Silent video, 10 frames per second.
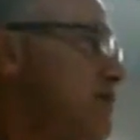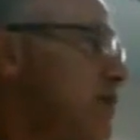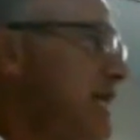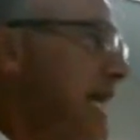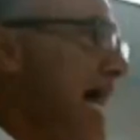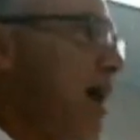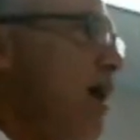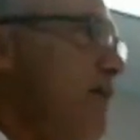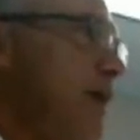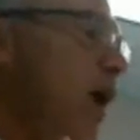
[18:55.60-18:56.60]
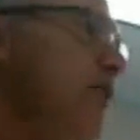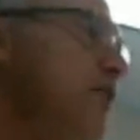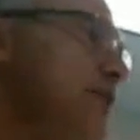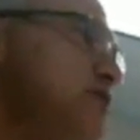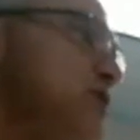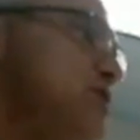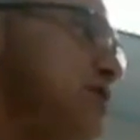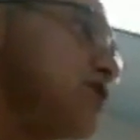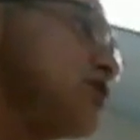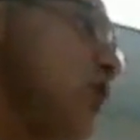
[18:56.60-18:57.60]
to look at are the other issues that
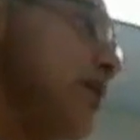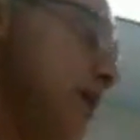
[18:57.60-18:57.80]
are showing